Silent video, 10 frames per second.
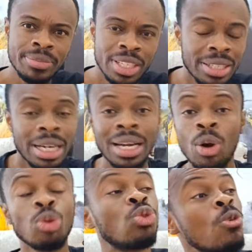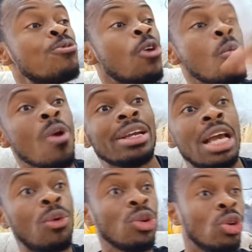In the net, Otum form wa
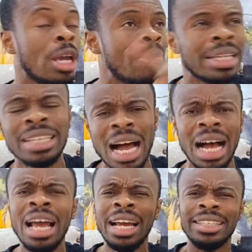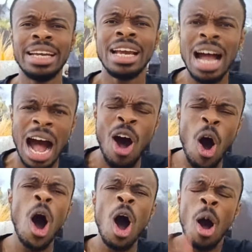yeko UK bay na, they are
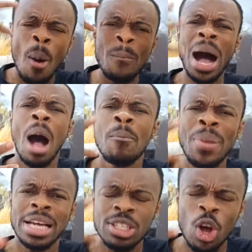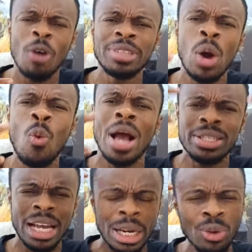all puppets of the
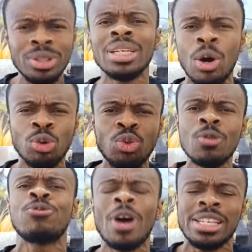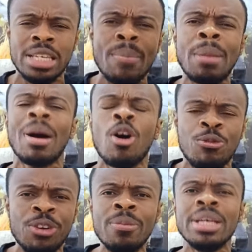West. And Nuntina Otum for is a member of
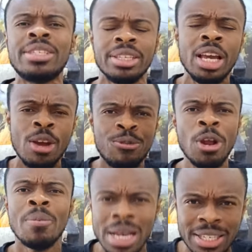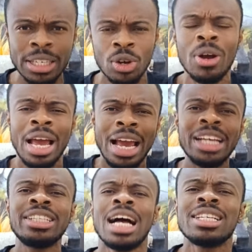Freemason. Freemason, no, a
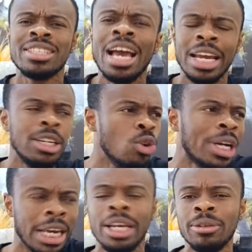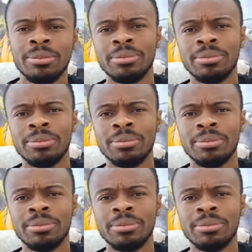shall see in UK.